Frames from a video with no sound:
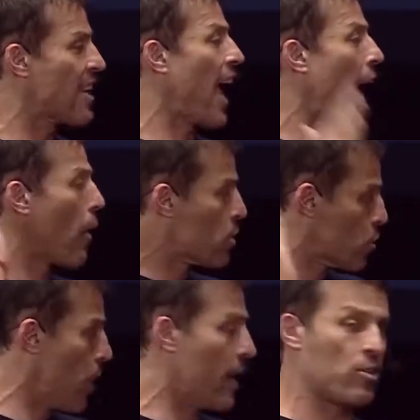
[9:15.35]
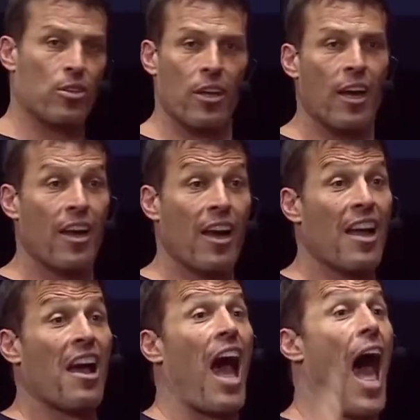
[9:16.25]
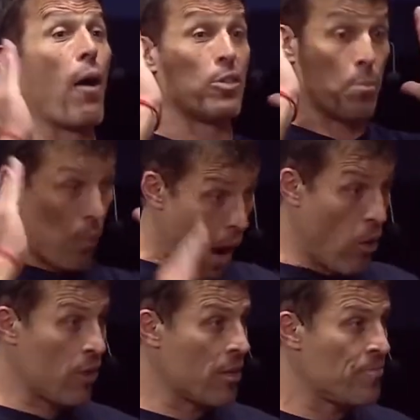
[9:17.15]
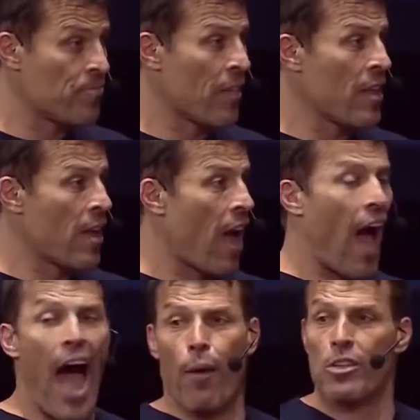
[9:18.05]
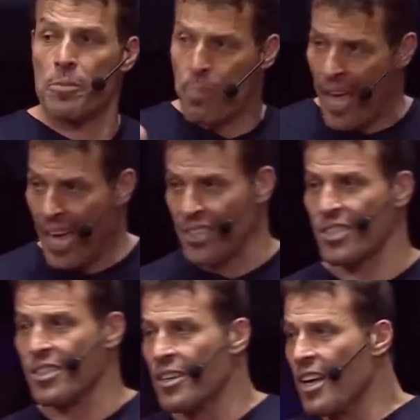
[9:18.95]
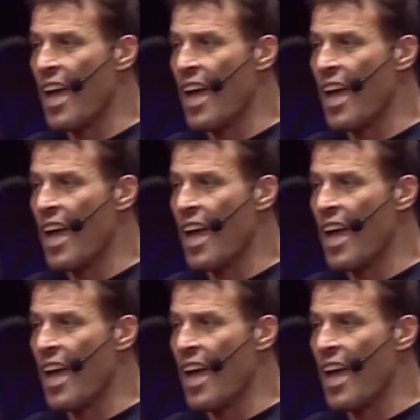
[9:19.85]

day I was rich. I was broke, I was pissed,